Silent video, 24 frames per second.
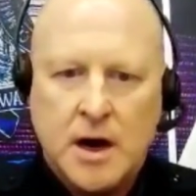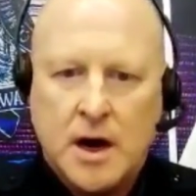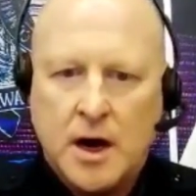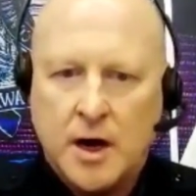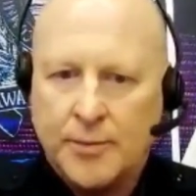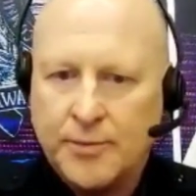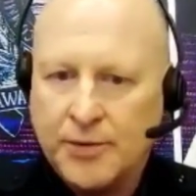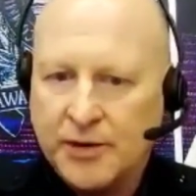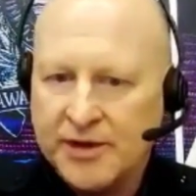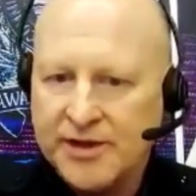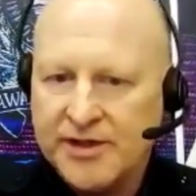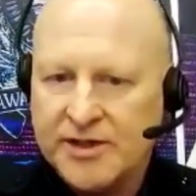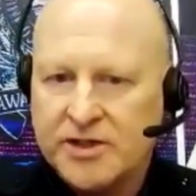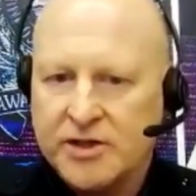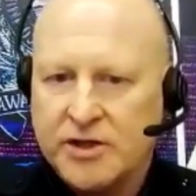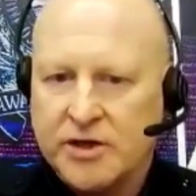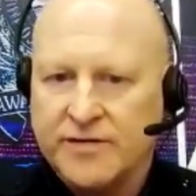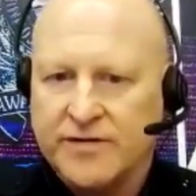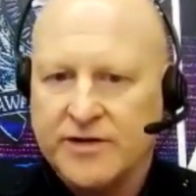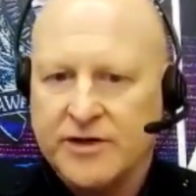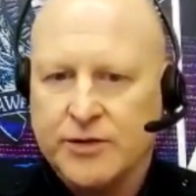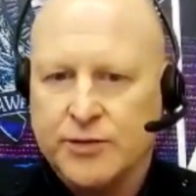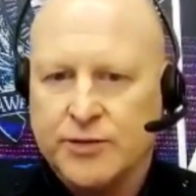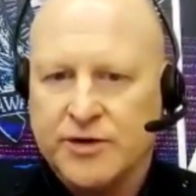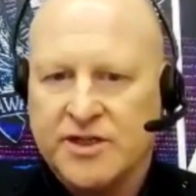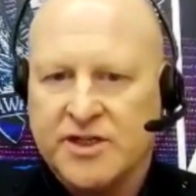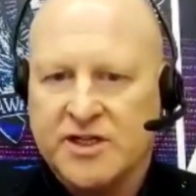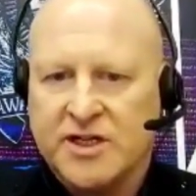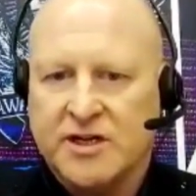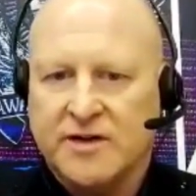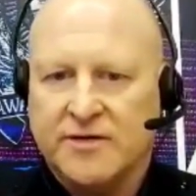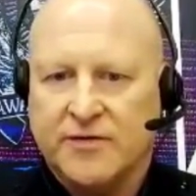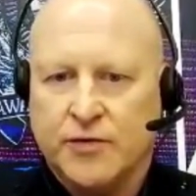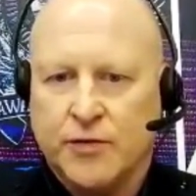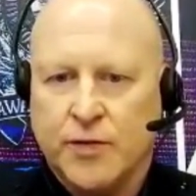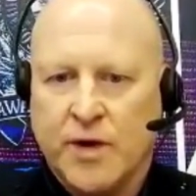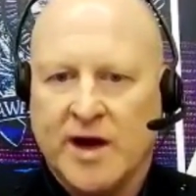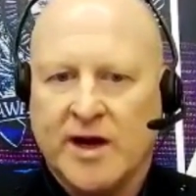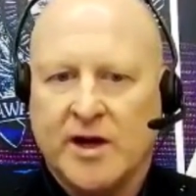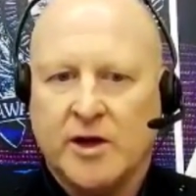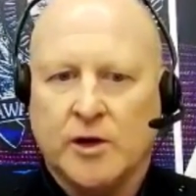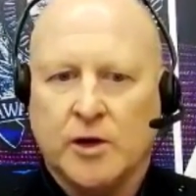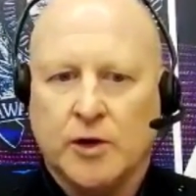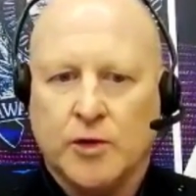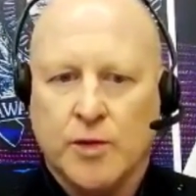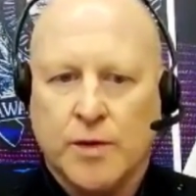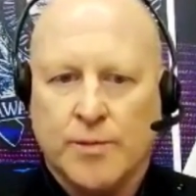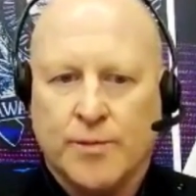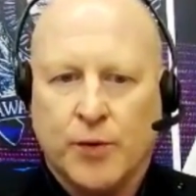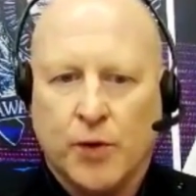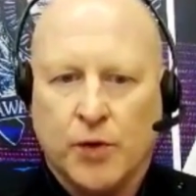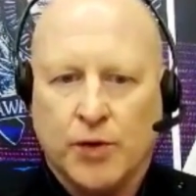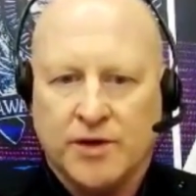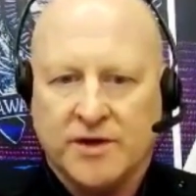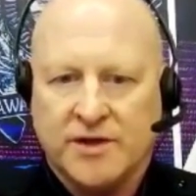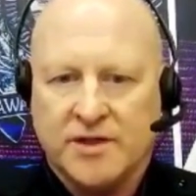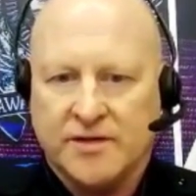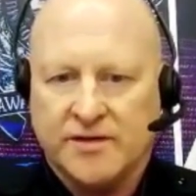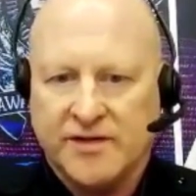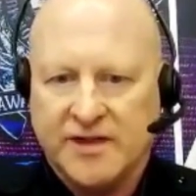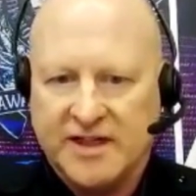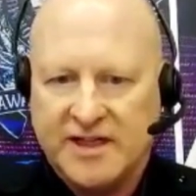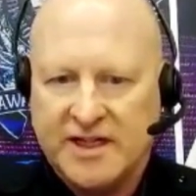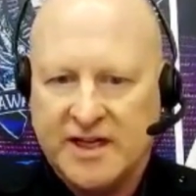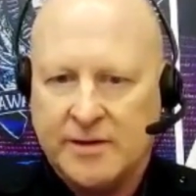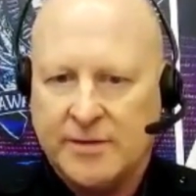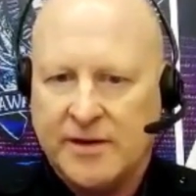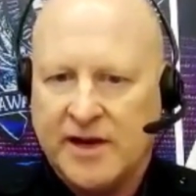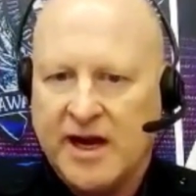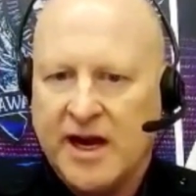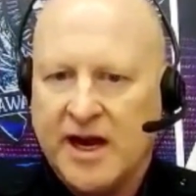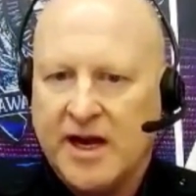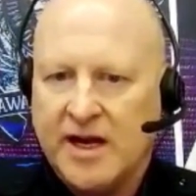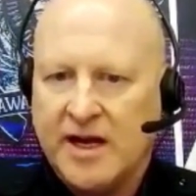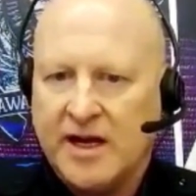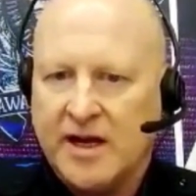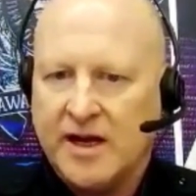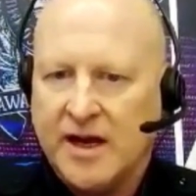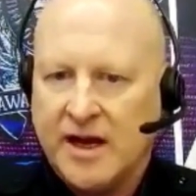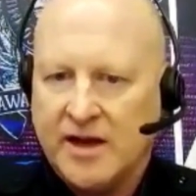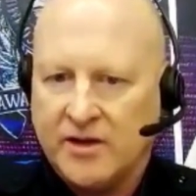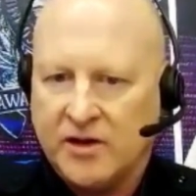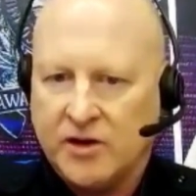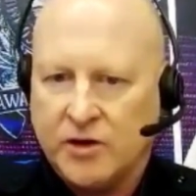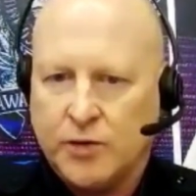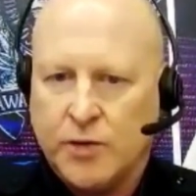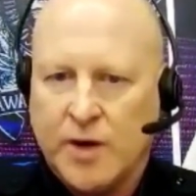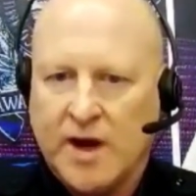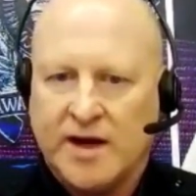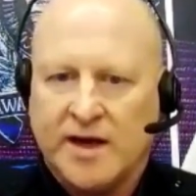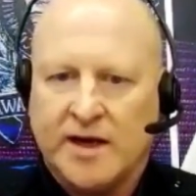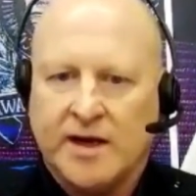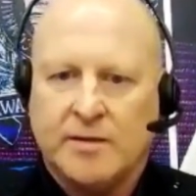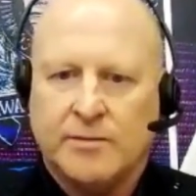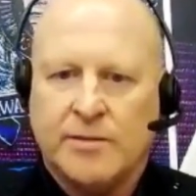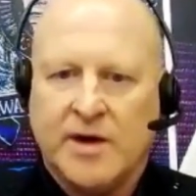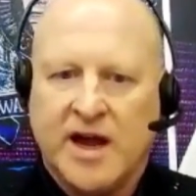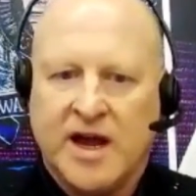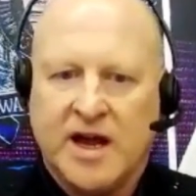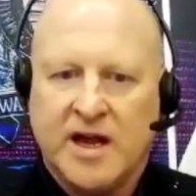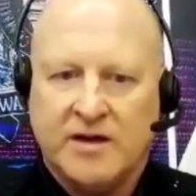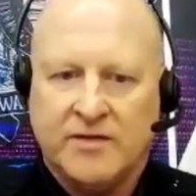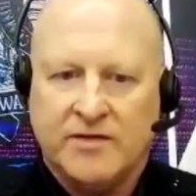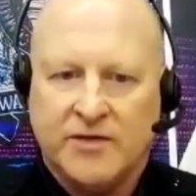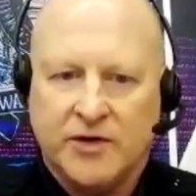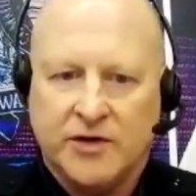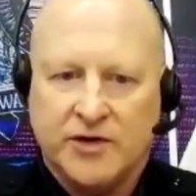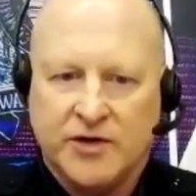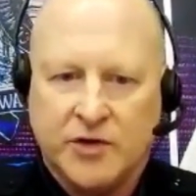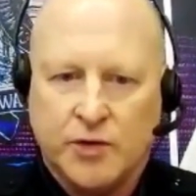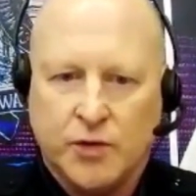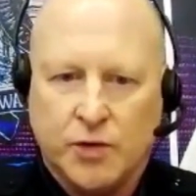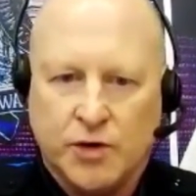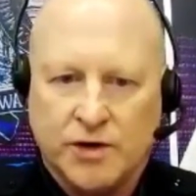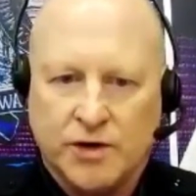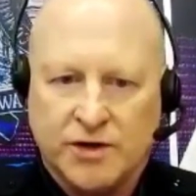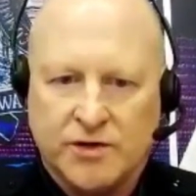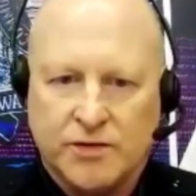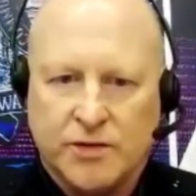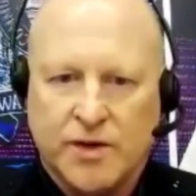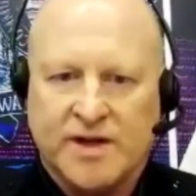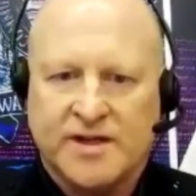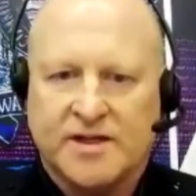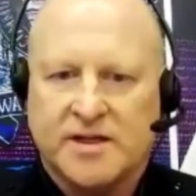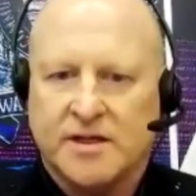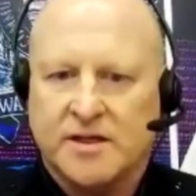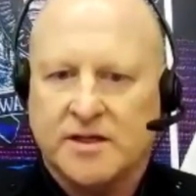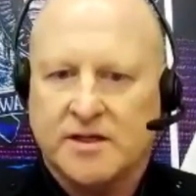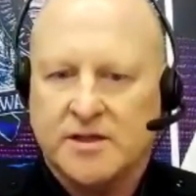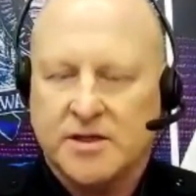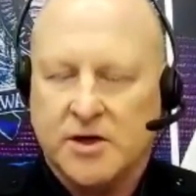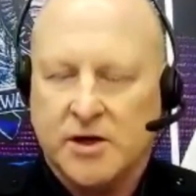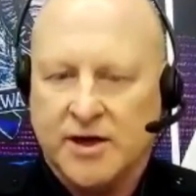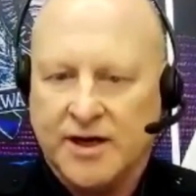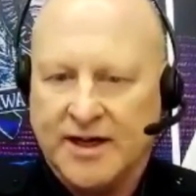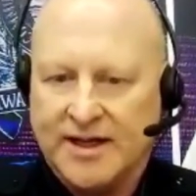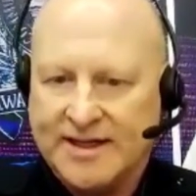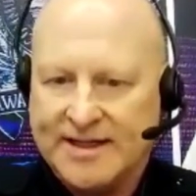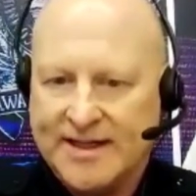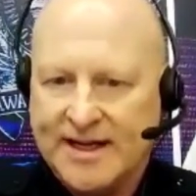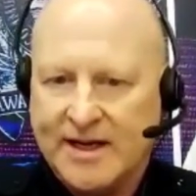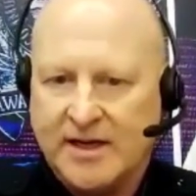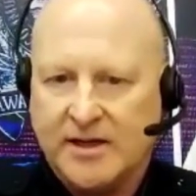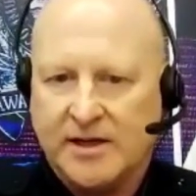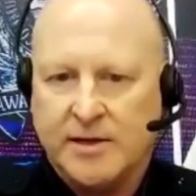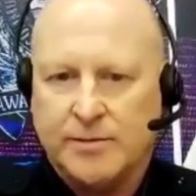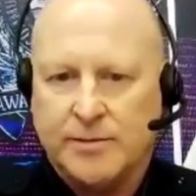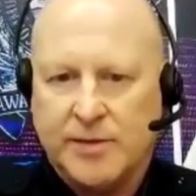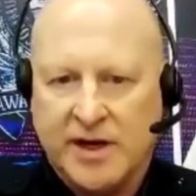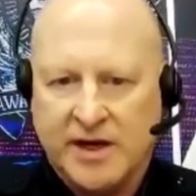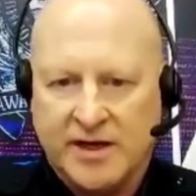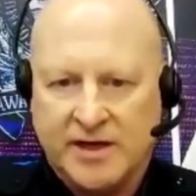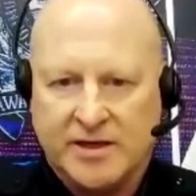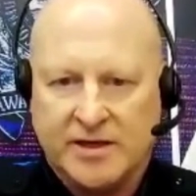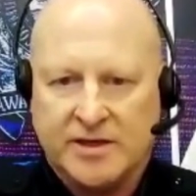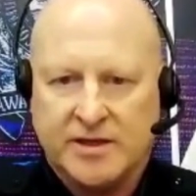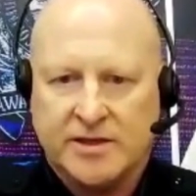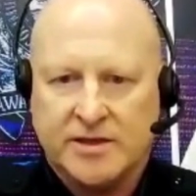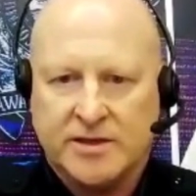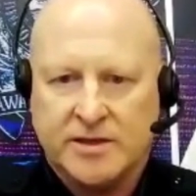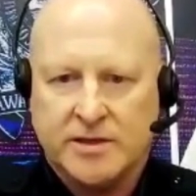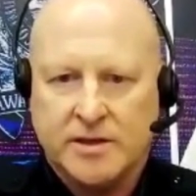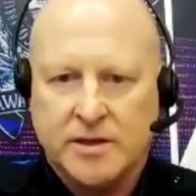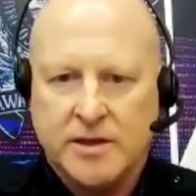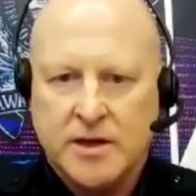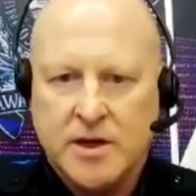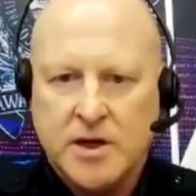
Our police service received regular reports of intimidating and threatening behavior towards residents on a daily basis.